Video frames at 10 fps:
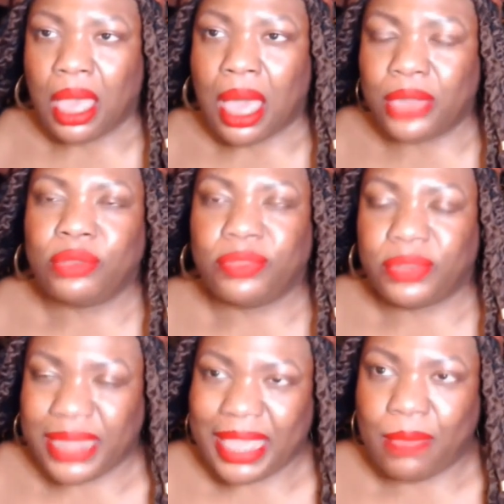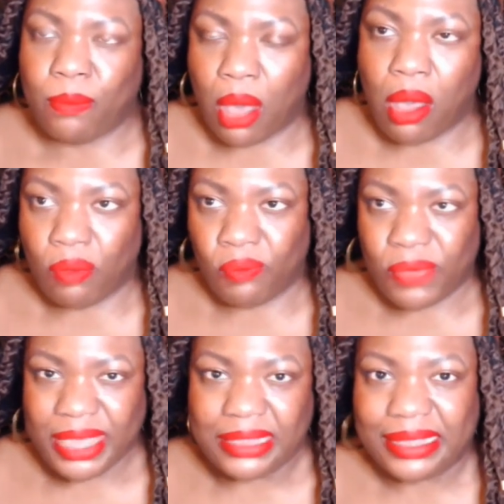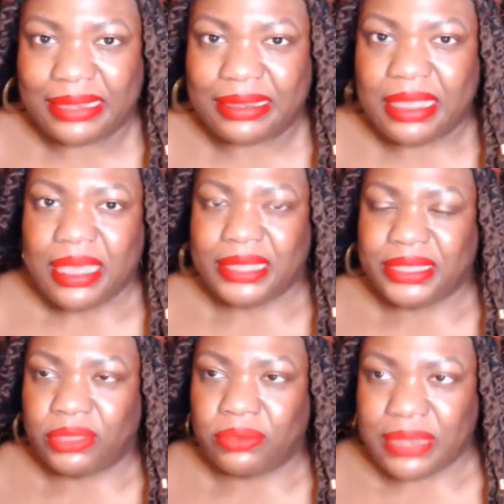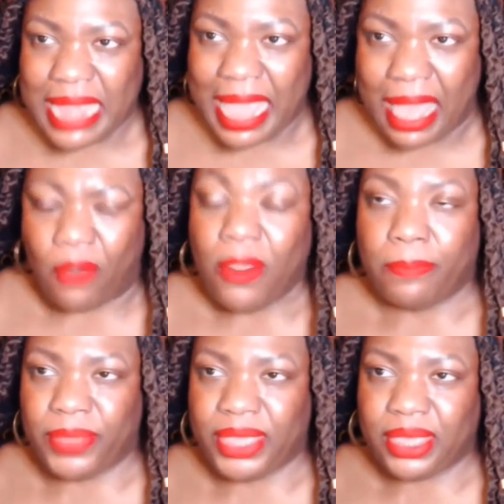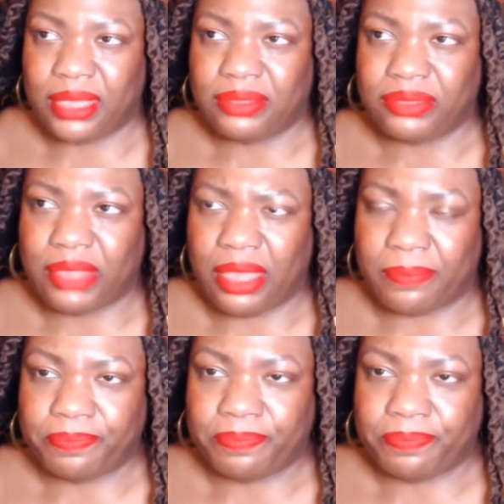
utter the name Paul Whelan until now because um,